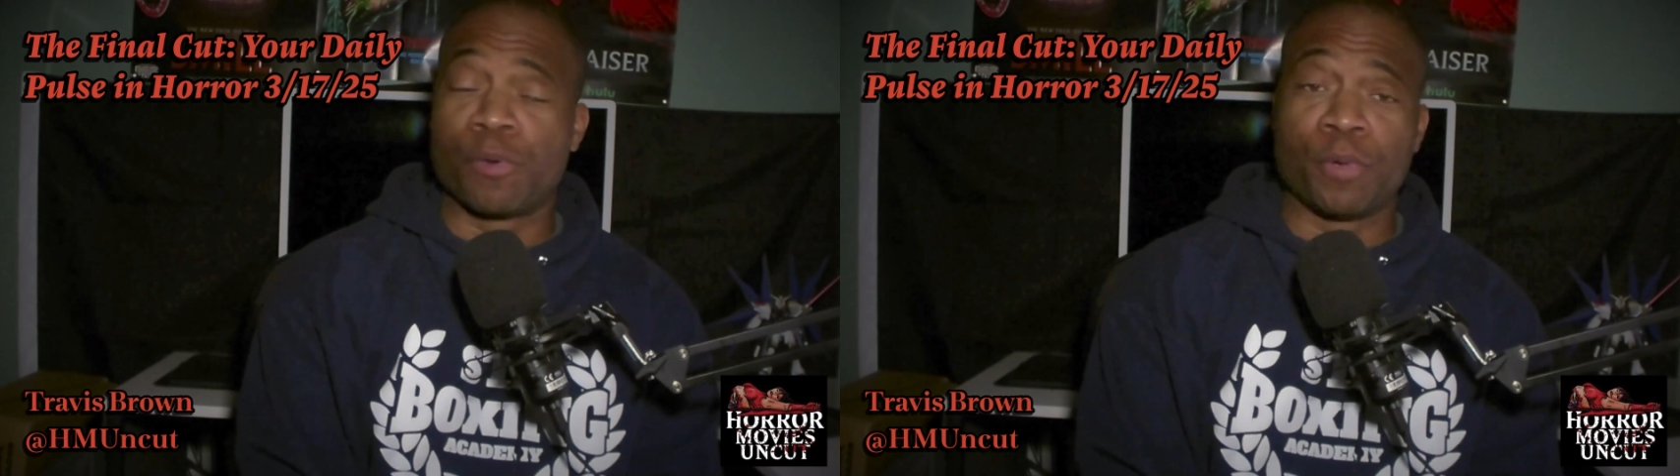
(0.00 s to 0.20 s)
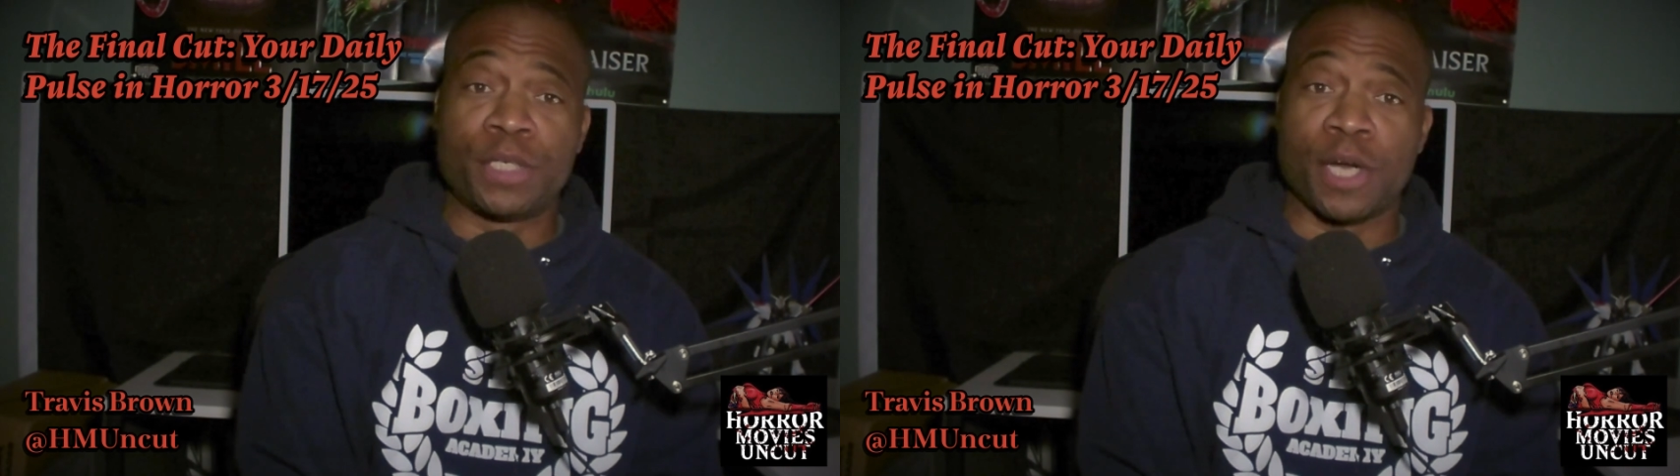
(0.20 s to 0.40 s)

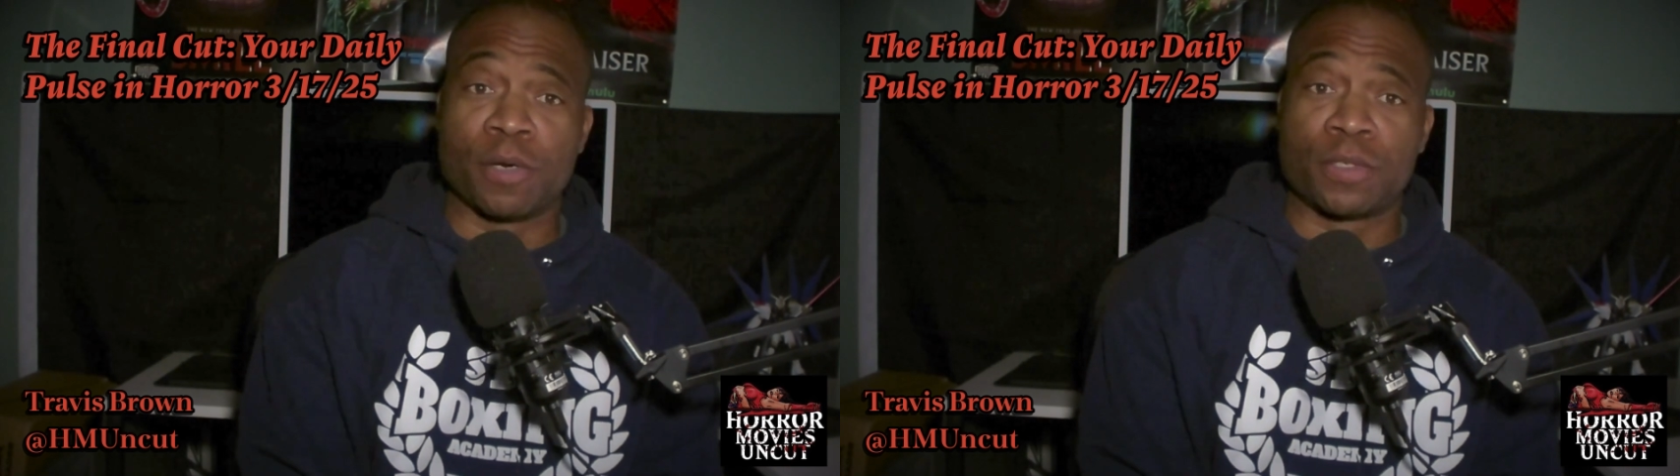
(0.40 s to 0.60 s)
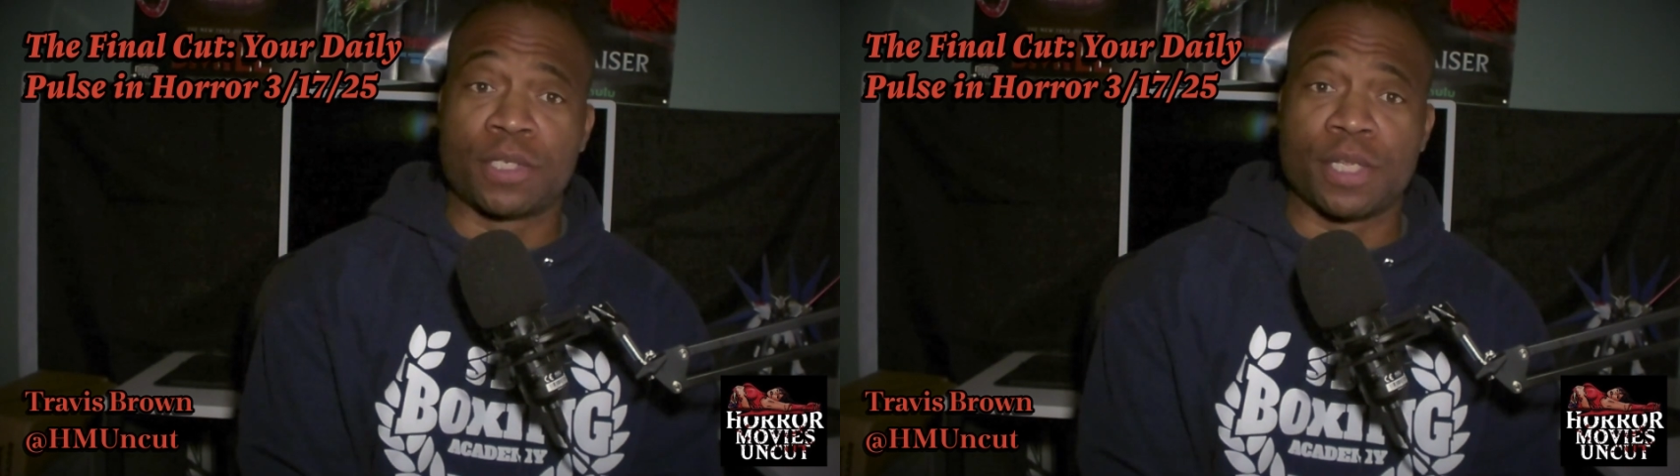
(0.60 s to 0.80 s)

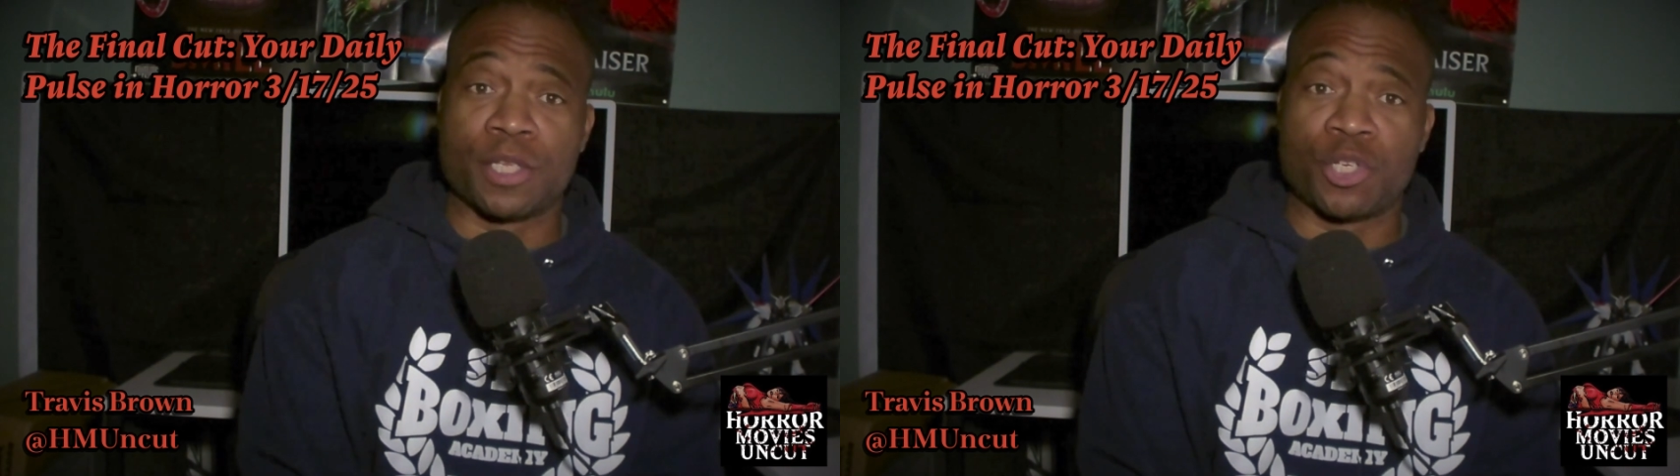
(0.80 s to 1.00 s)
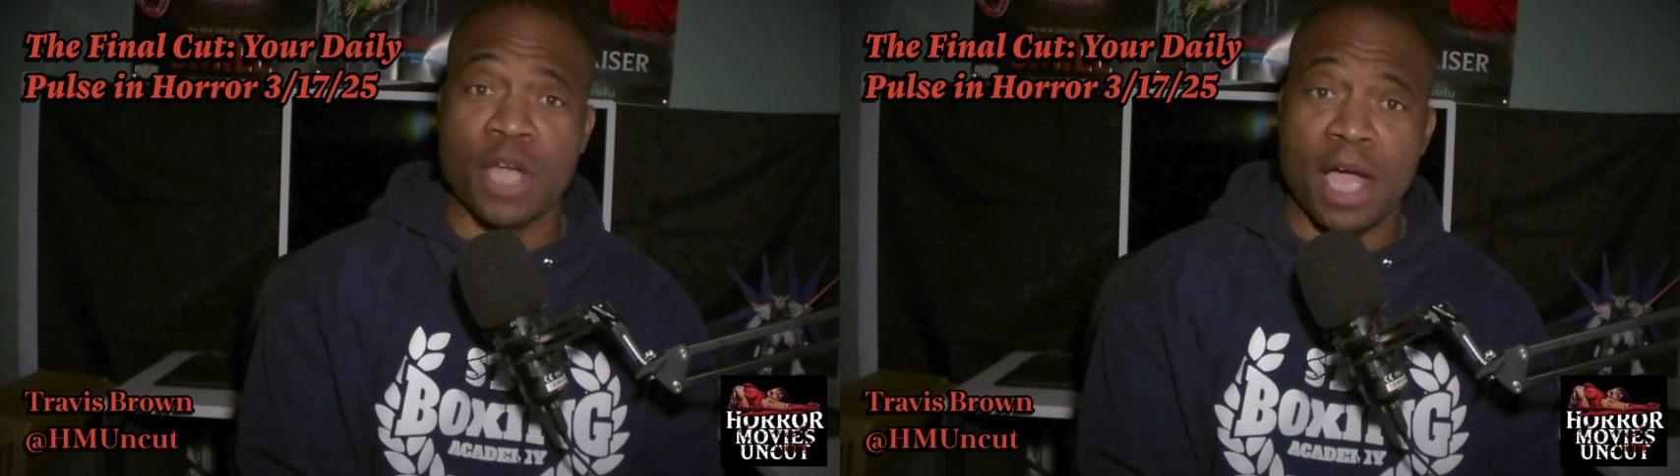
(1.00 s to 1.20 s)
returns to the
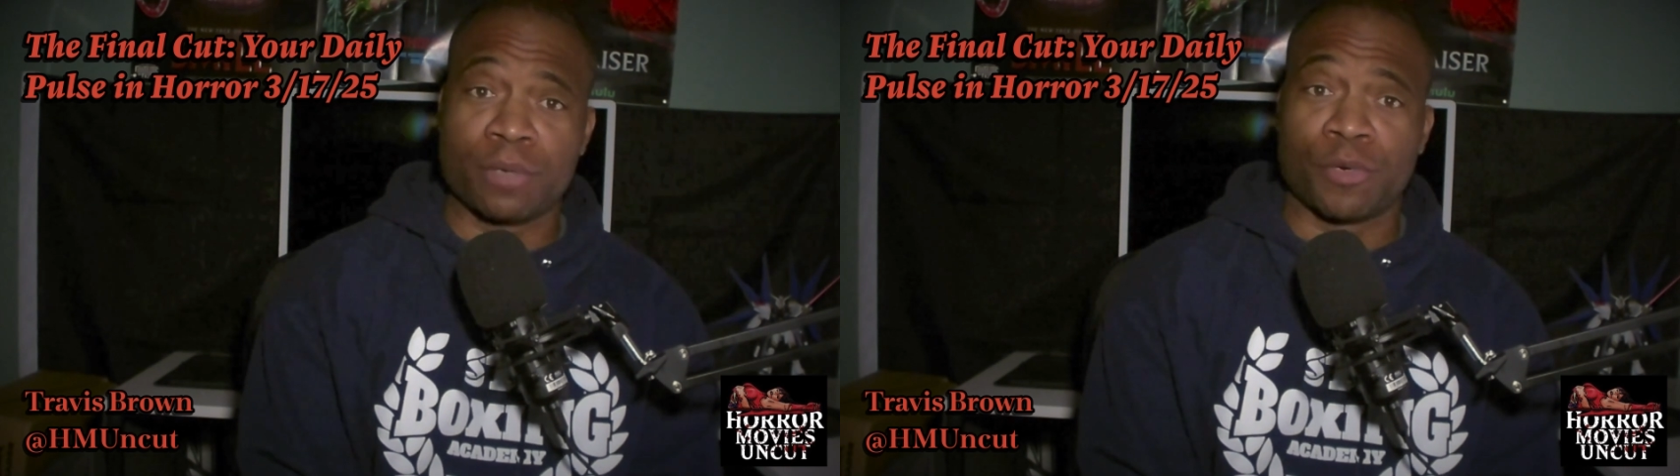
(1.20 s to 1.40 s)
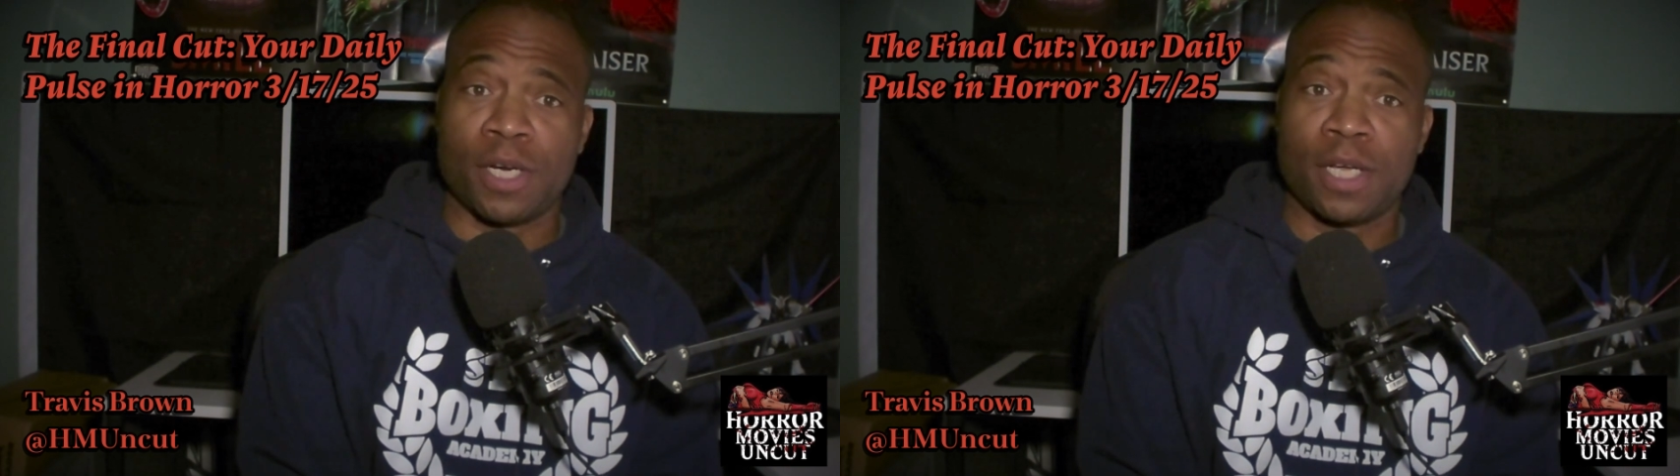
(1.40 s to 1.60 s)

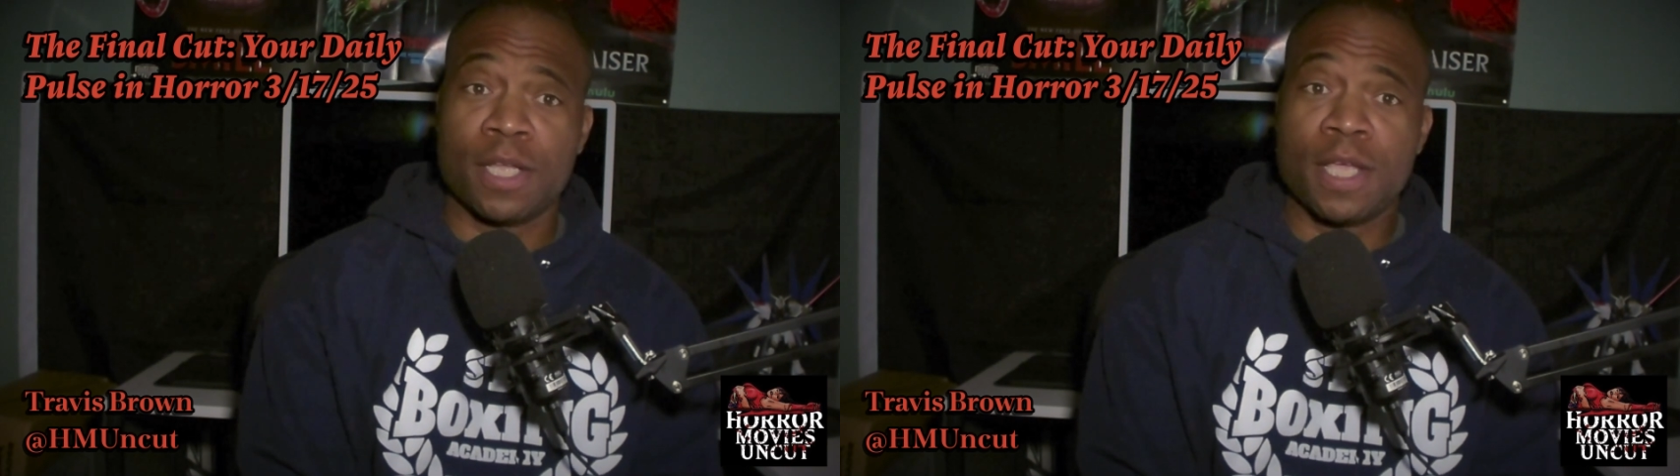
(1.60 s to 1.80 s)
genre,